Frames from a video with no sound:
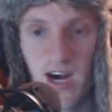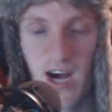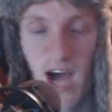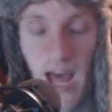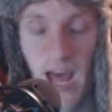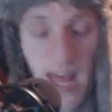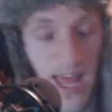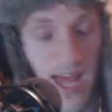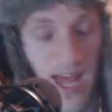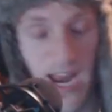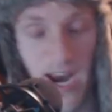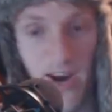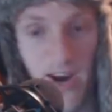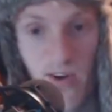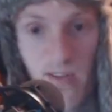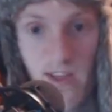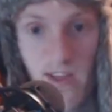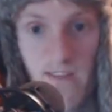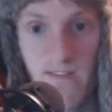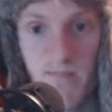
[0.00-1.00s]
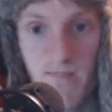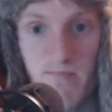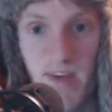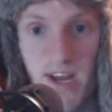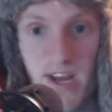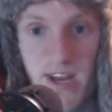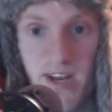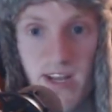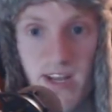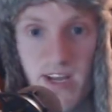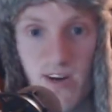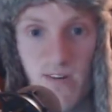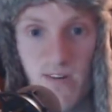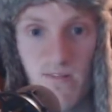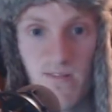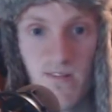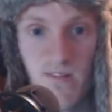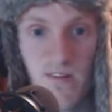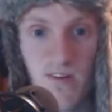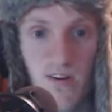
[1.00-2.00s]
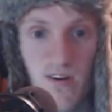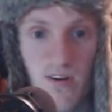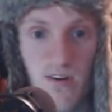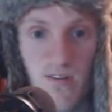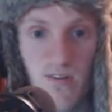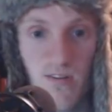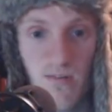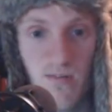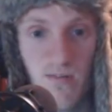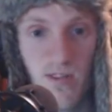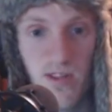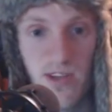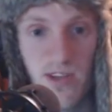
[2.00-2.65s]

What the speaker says: I know they've amended it over